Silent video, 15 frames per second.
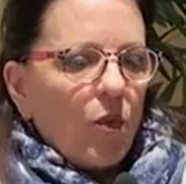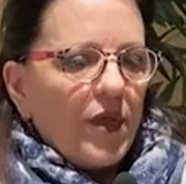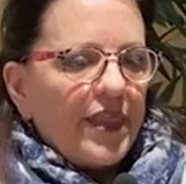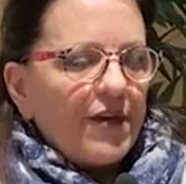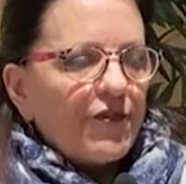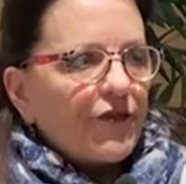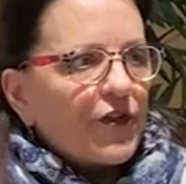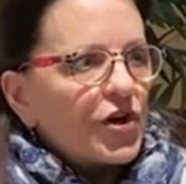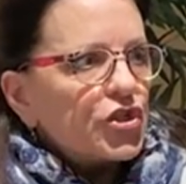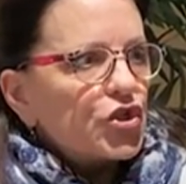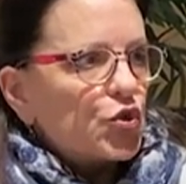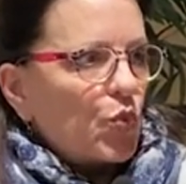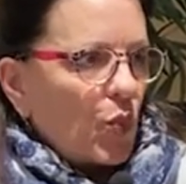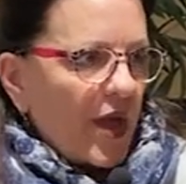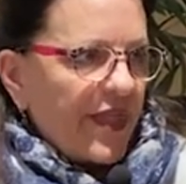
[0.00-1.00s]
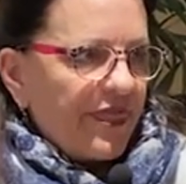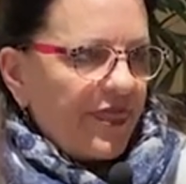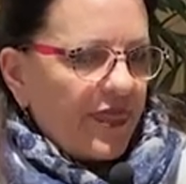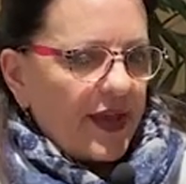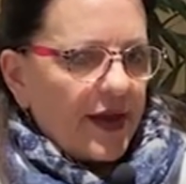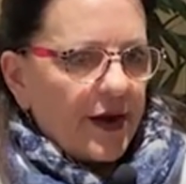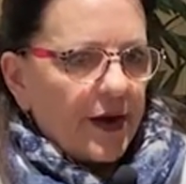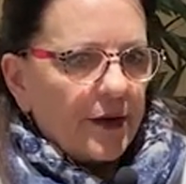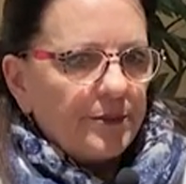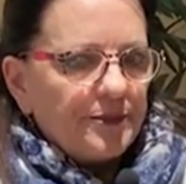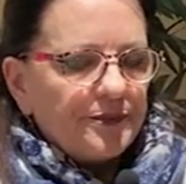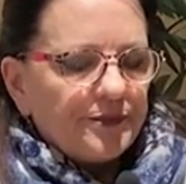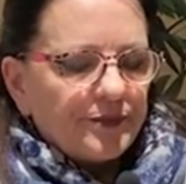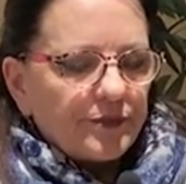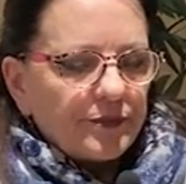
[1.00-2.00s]
when they first went
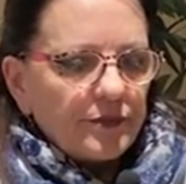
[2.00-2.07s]
there,